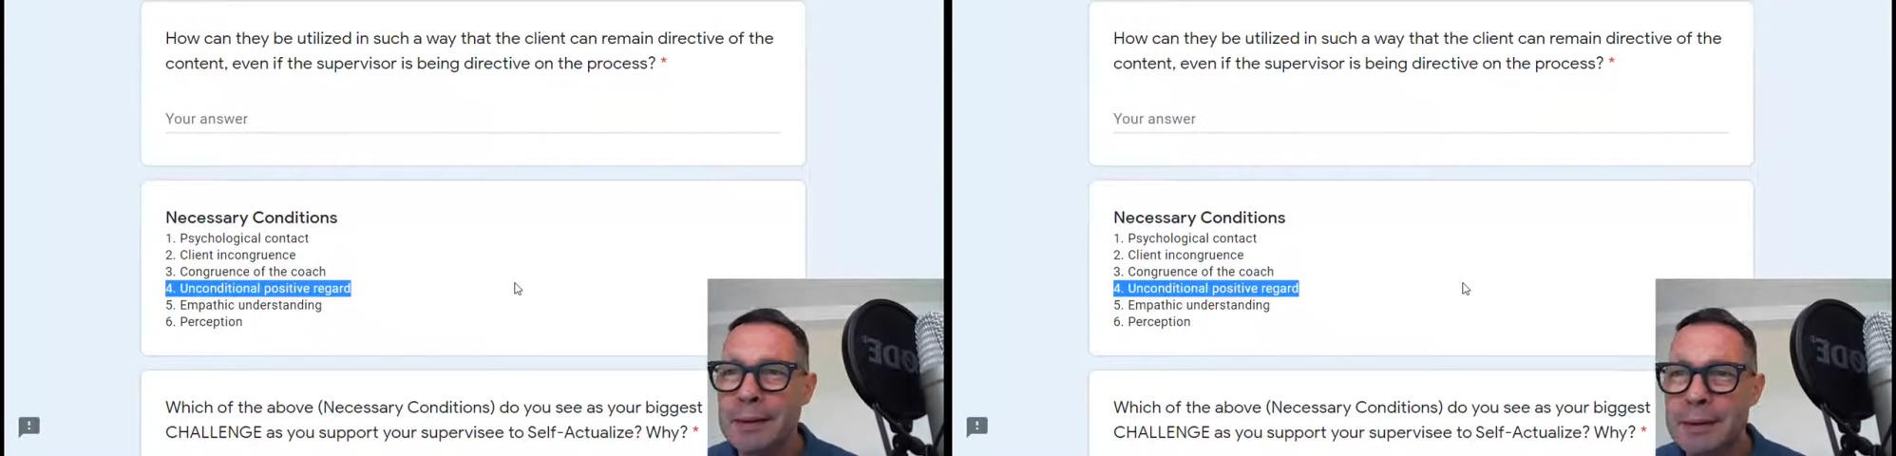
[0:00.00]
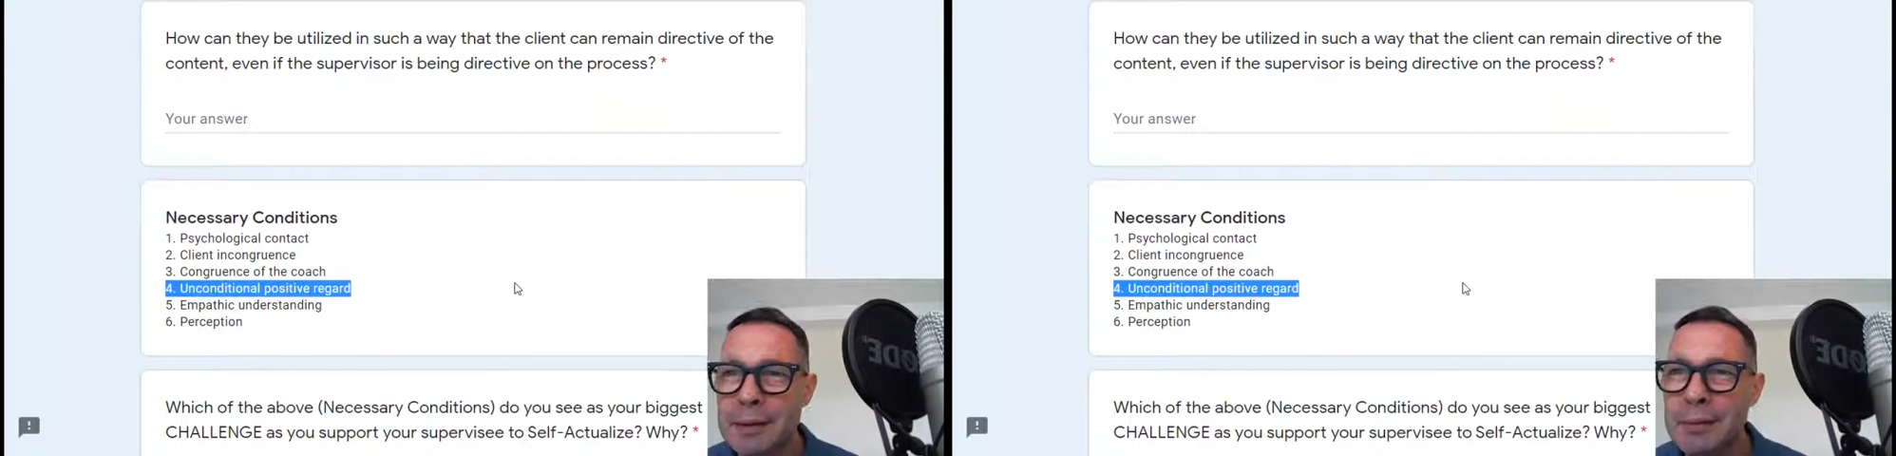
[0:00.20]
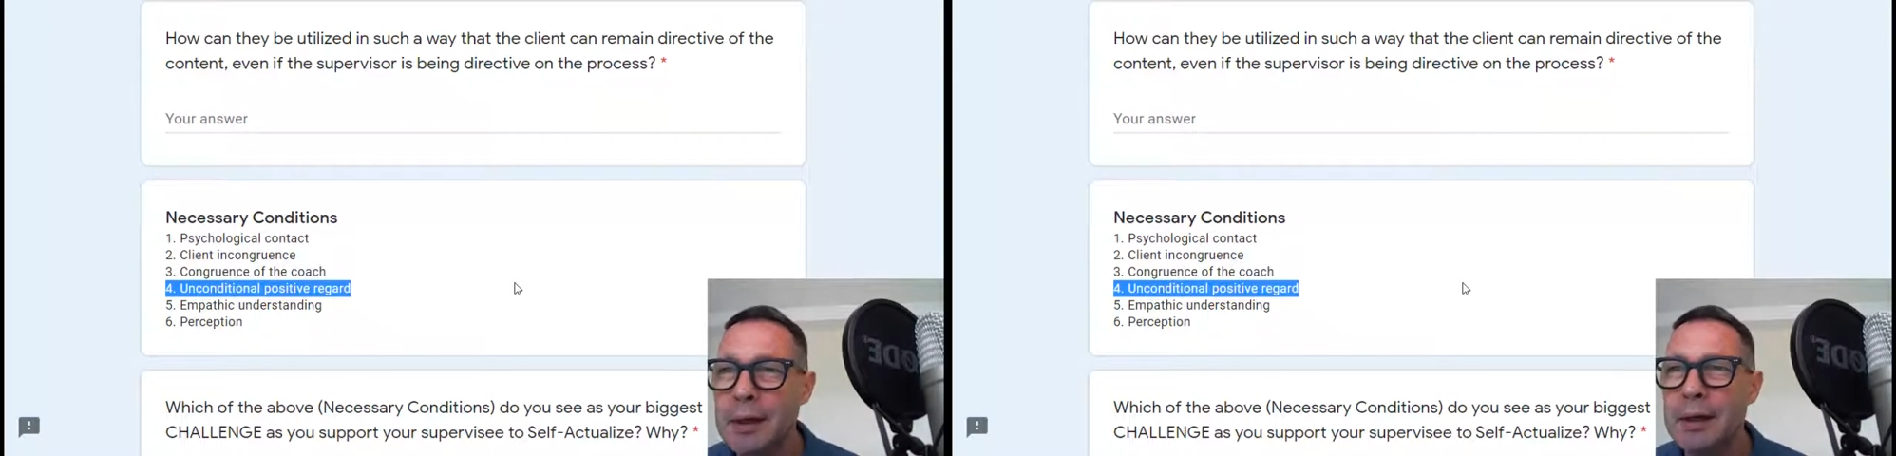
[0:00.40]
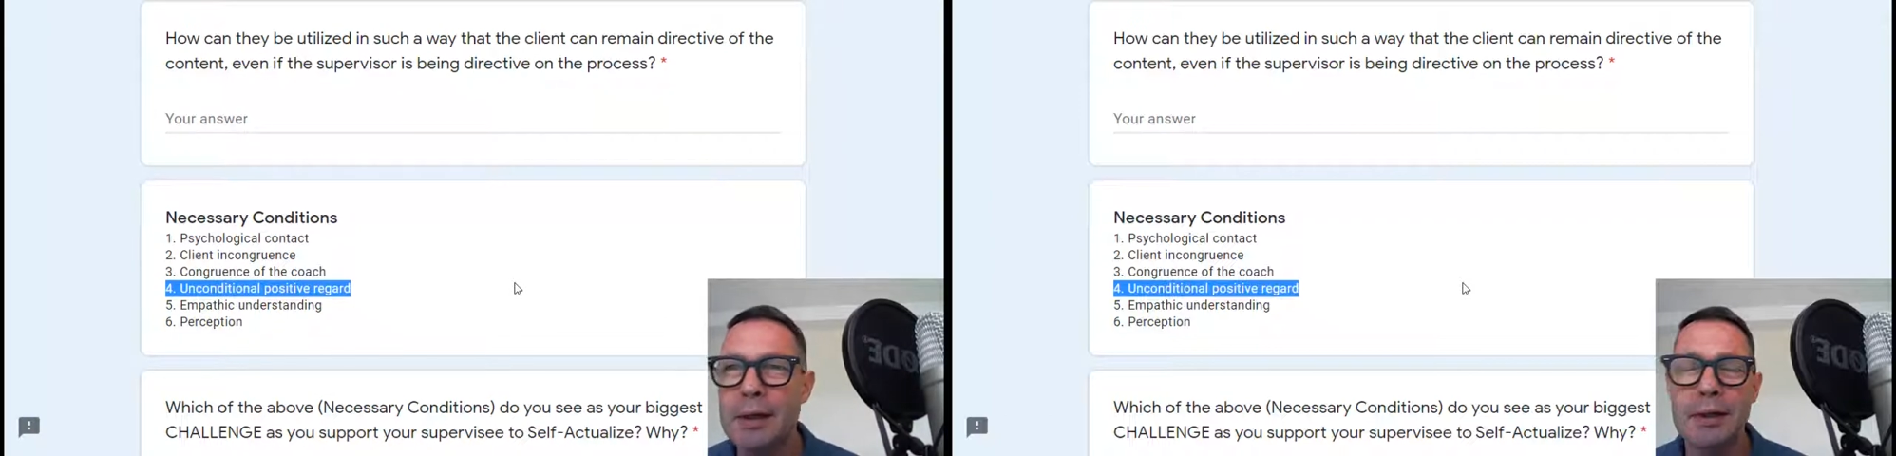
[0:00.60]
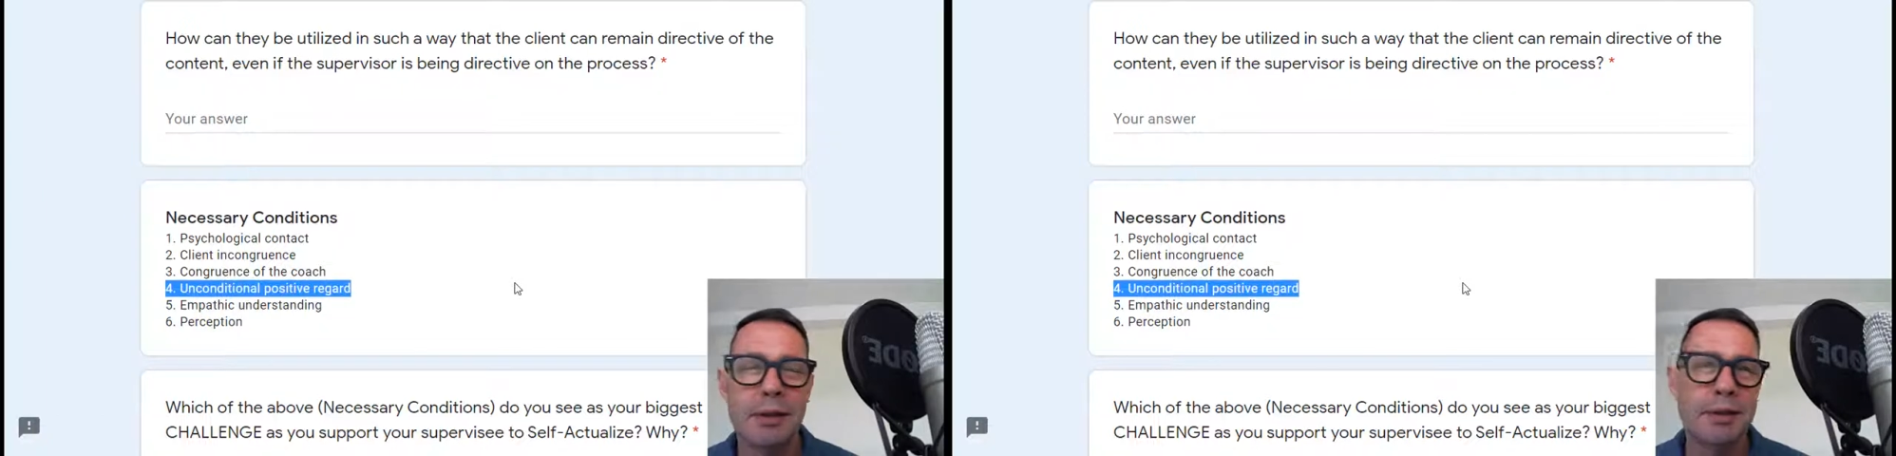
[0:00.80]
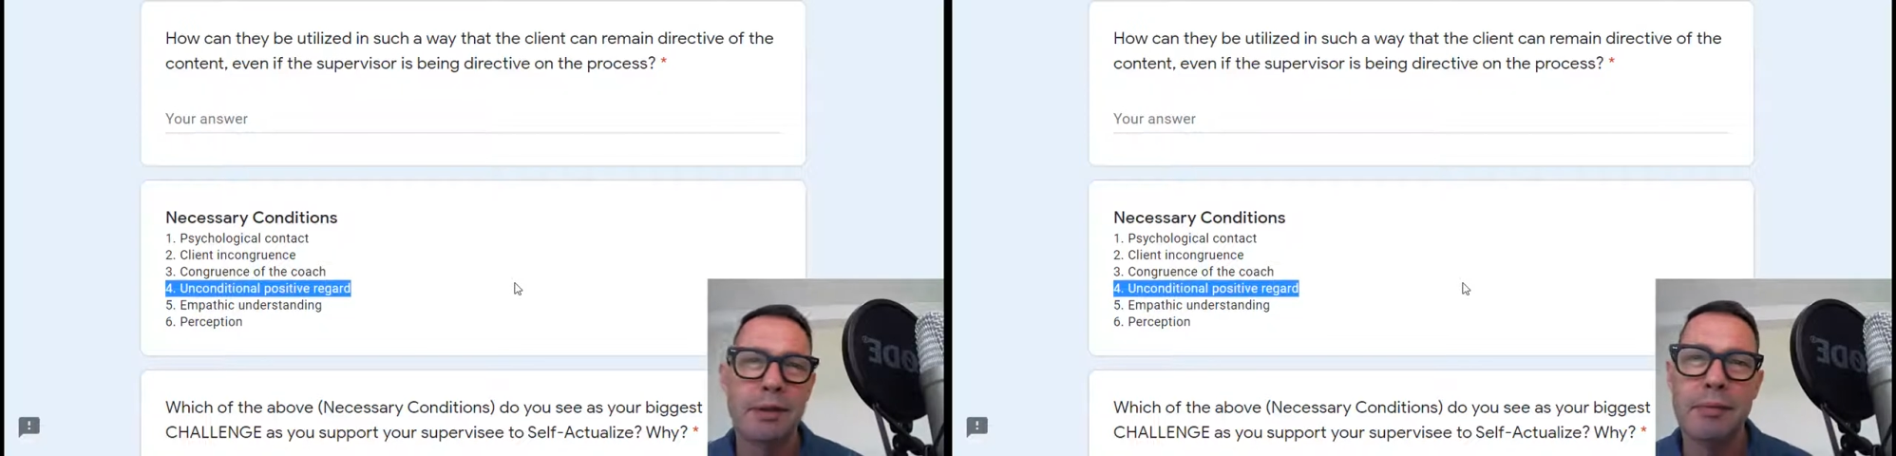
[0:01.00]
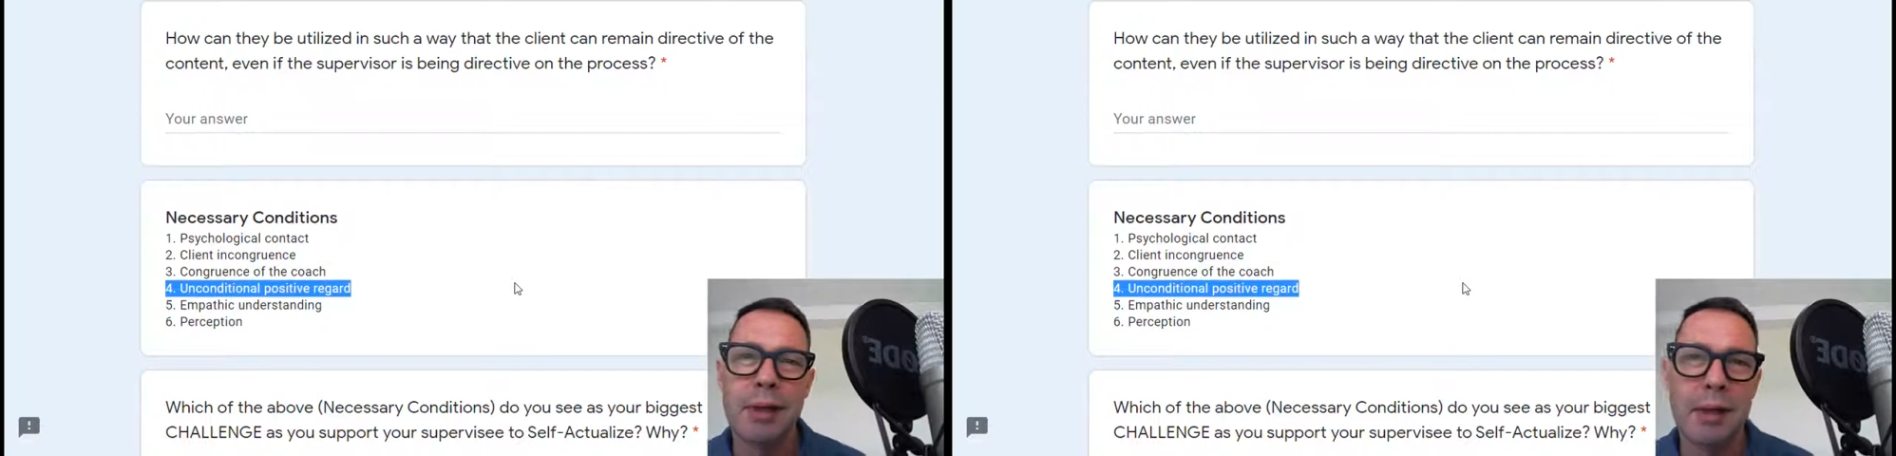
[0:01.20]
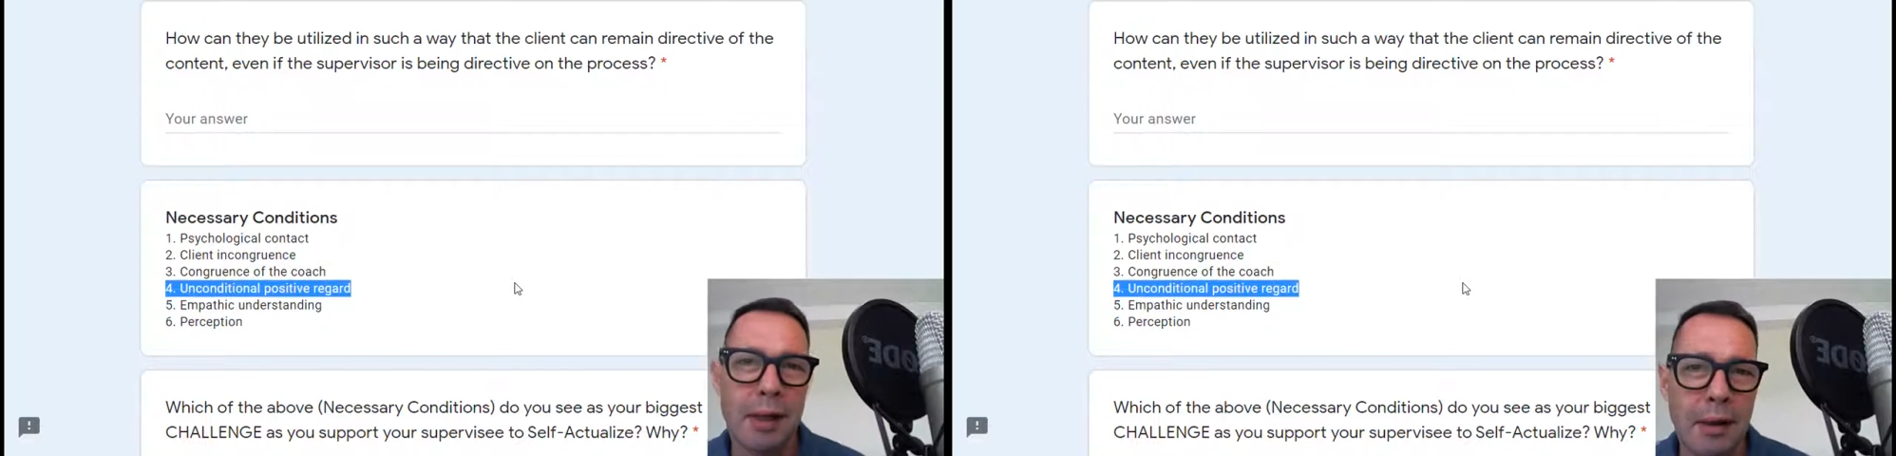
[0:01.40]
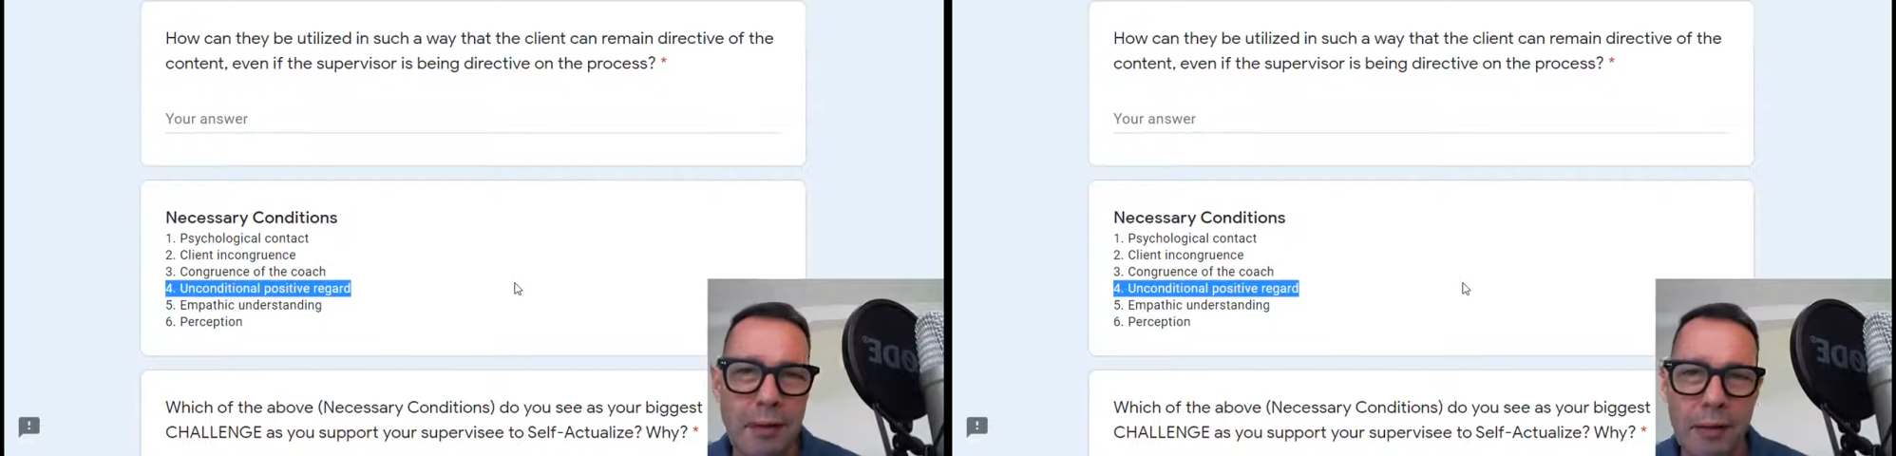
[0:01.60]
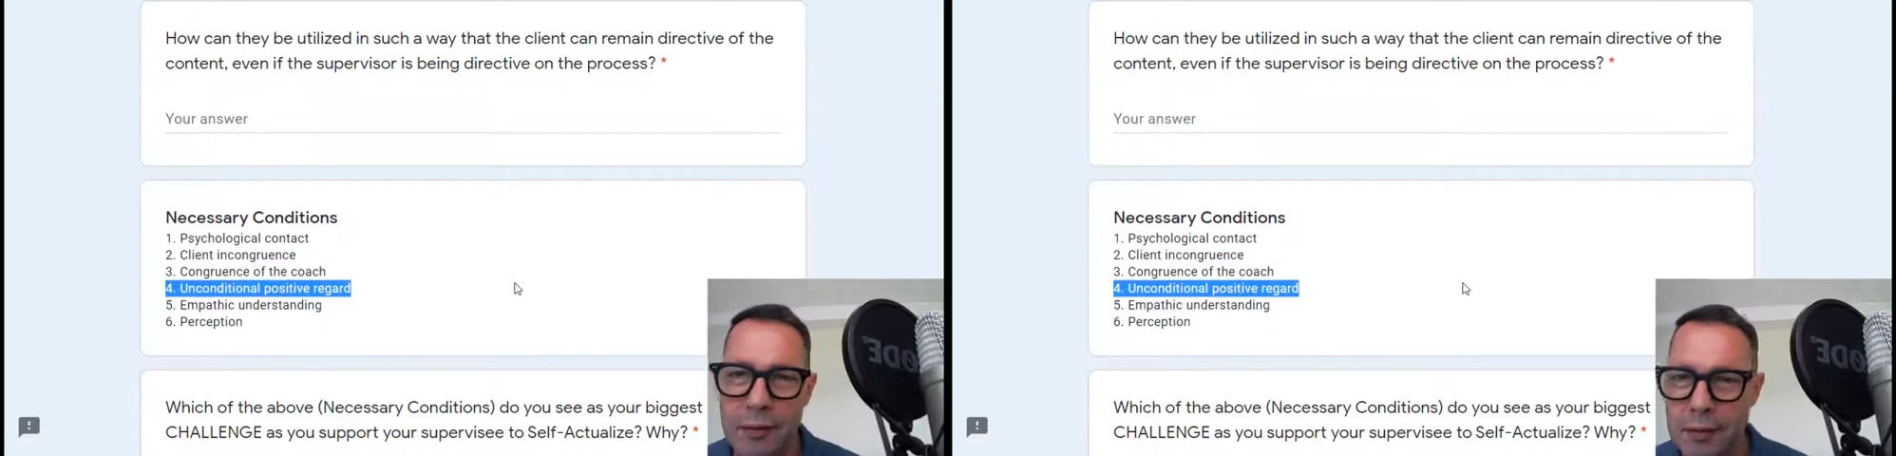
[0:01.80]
told me they're going to do something and they've